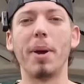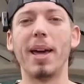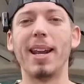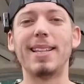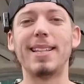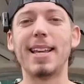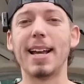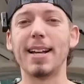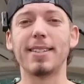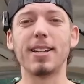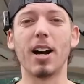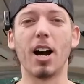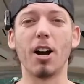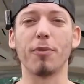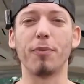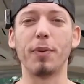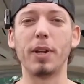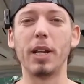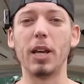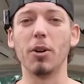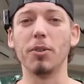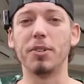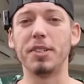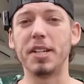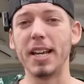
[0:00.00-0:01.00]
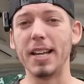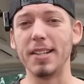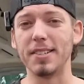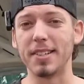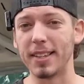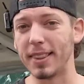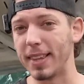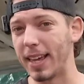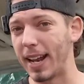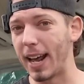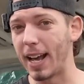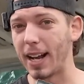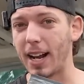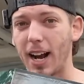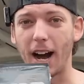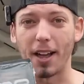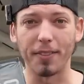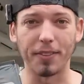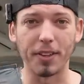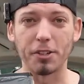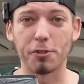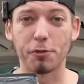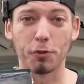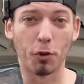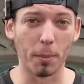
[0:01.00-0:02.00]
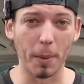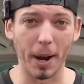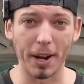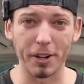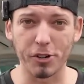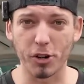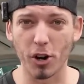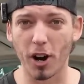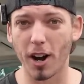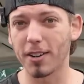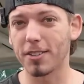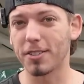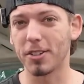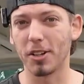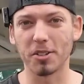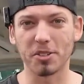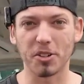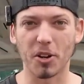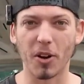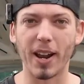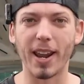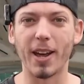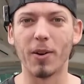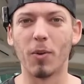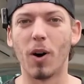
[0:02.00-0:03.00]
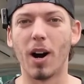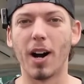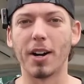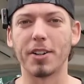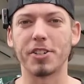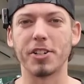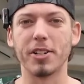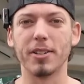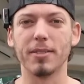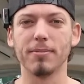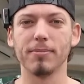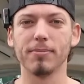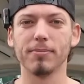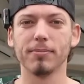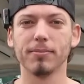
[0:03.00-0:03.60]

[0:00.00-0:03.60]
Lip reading: made a TikTok video teasing that I got this for my truck, so let's go ahead and watch it.